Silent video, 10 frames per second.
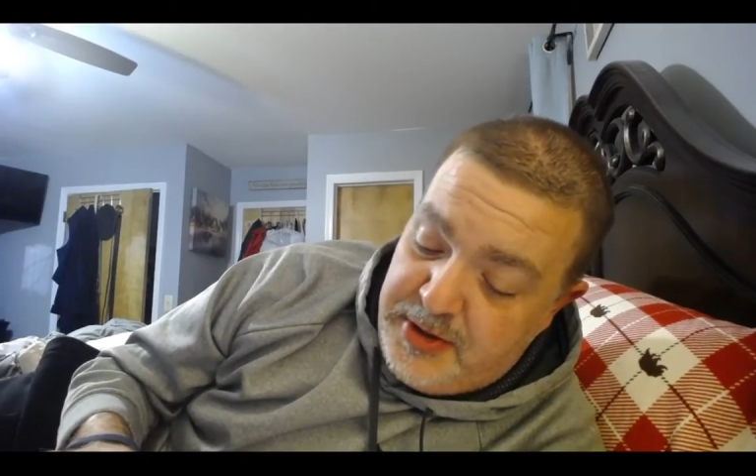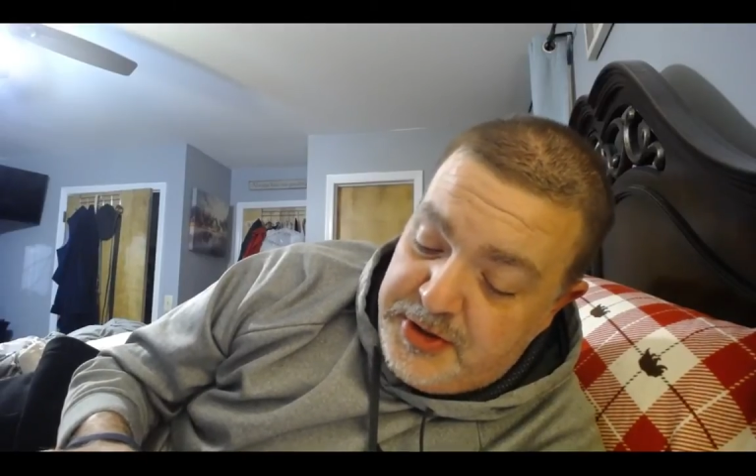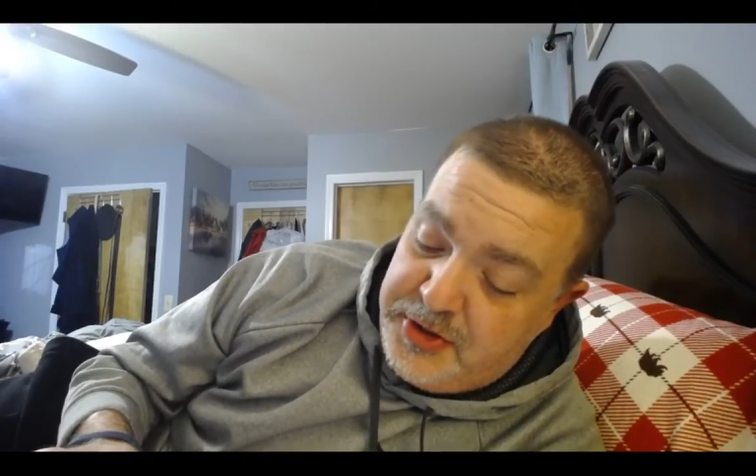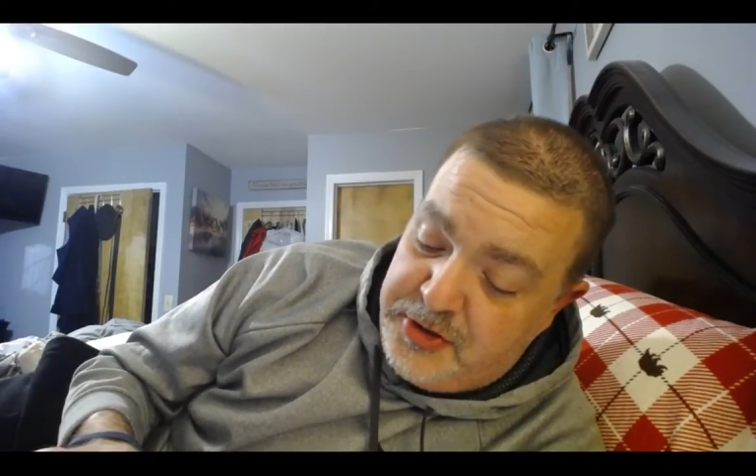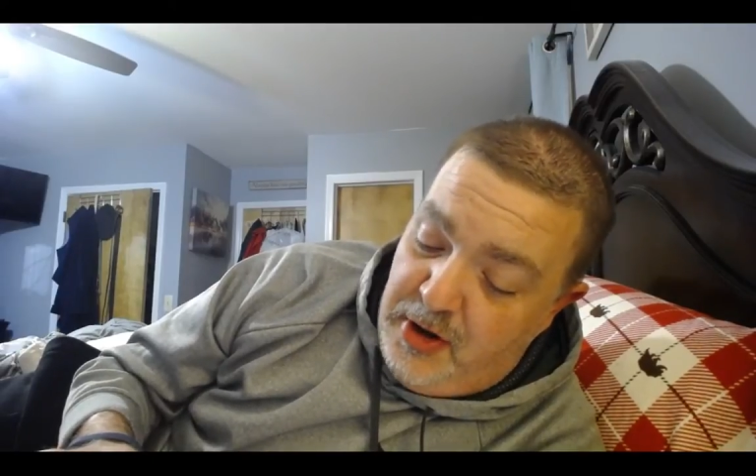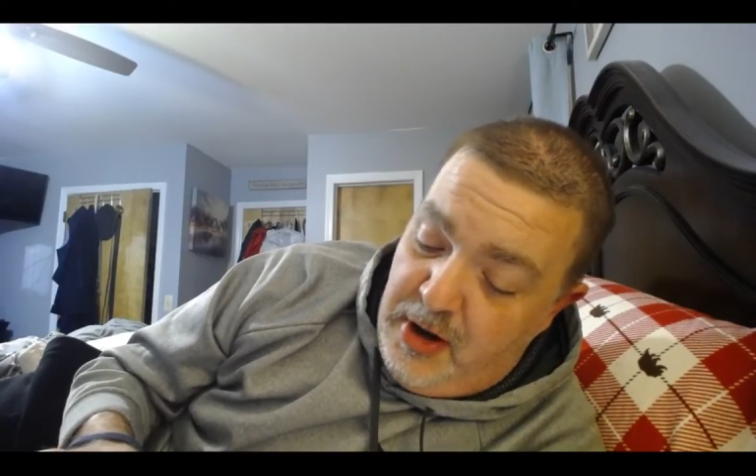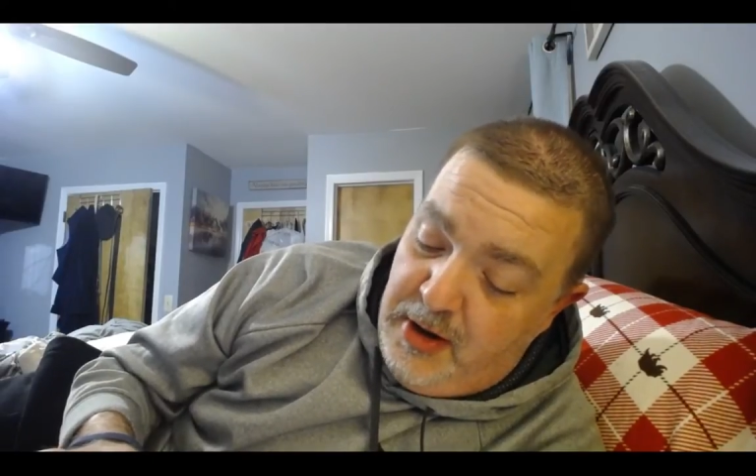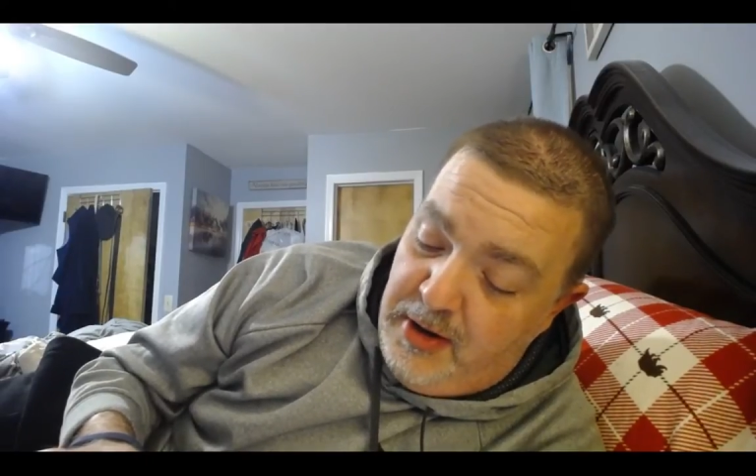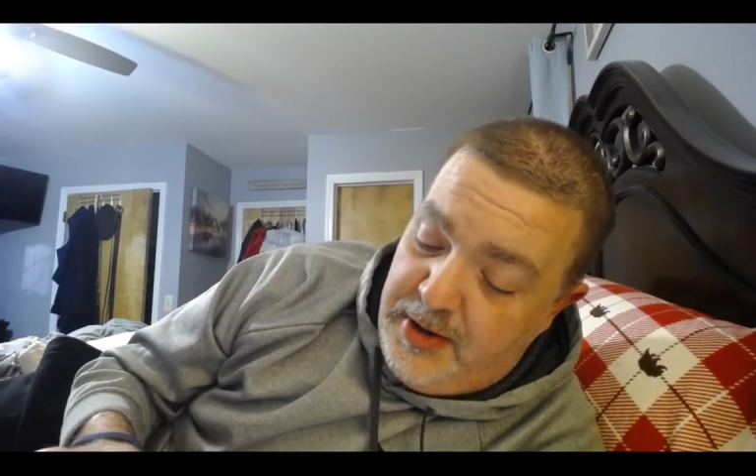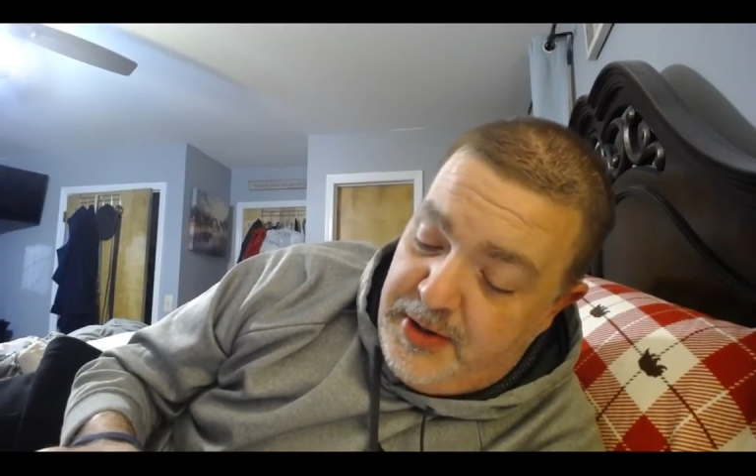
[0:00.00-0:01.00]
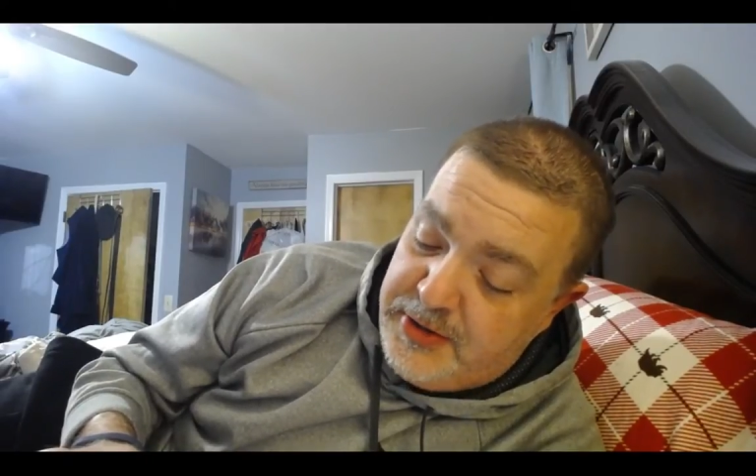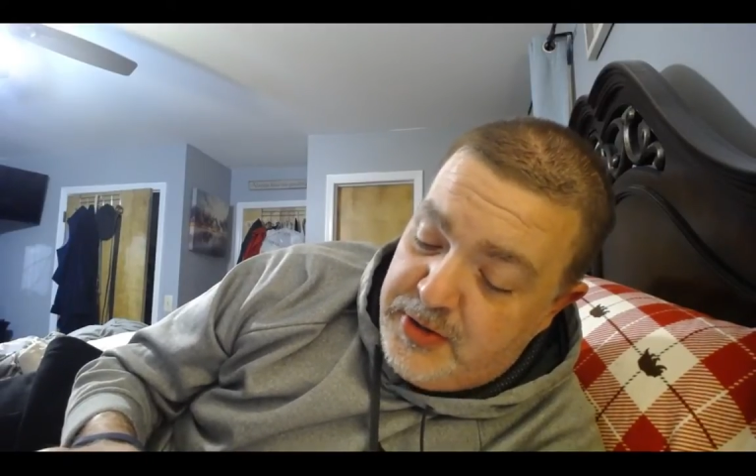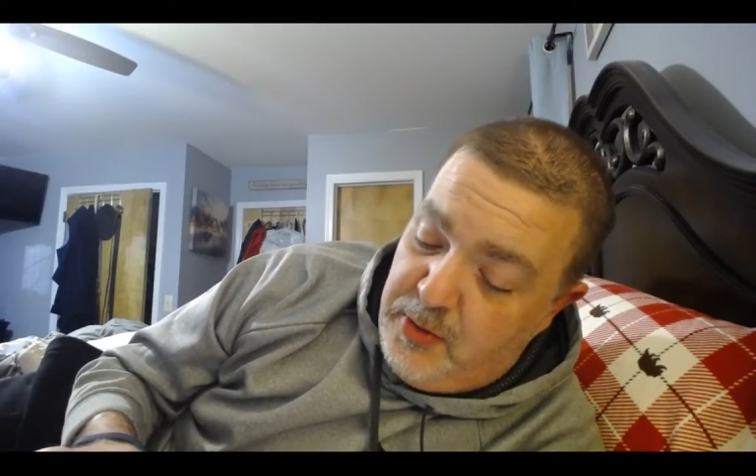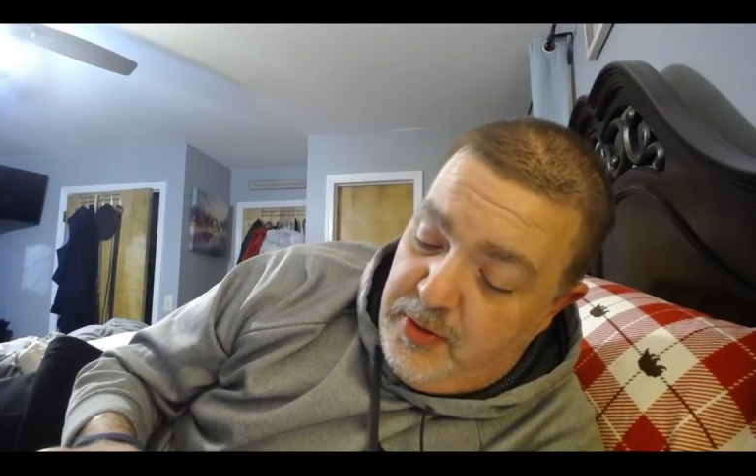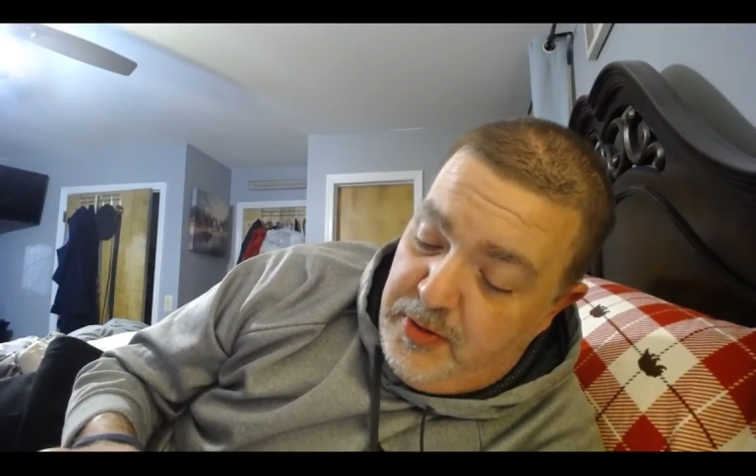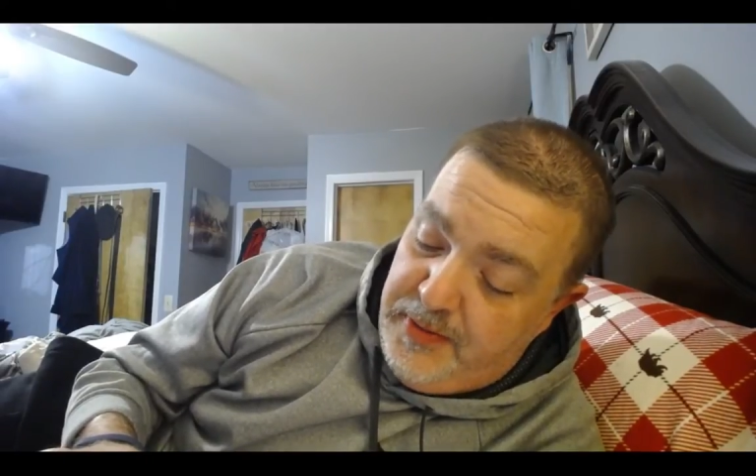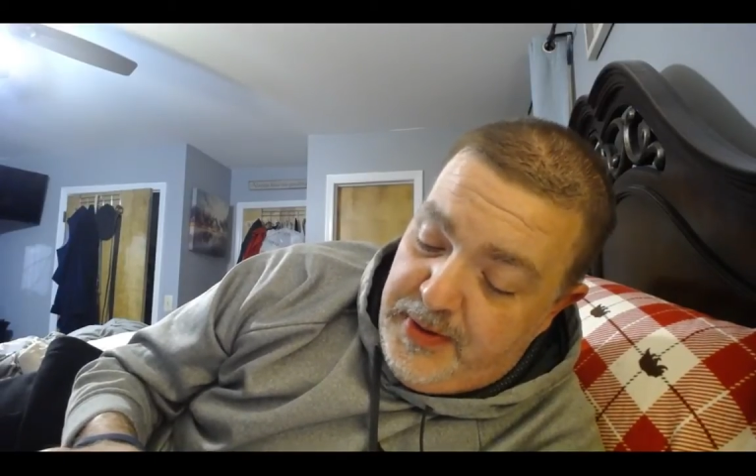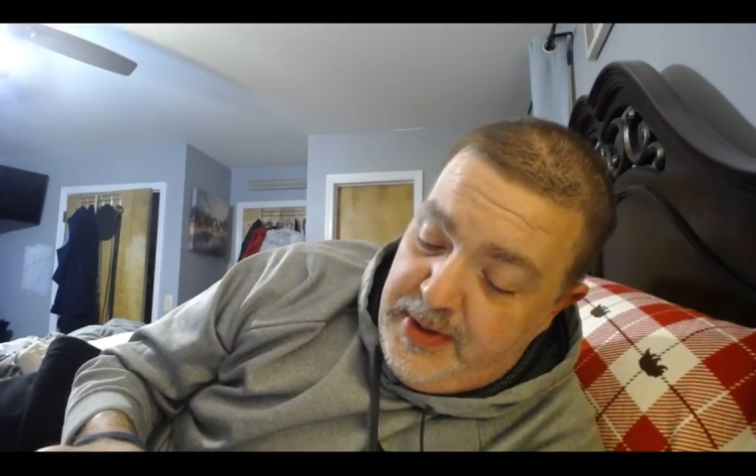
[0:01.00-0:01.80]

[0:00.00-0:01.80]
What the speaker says: scar on the soul.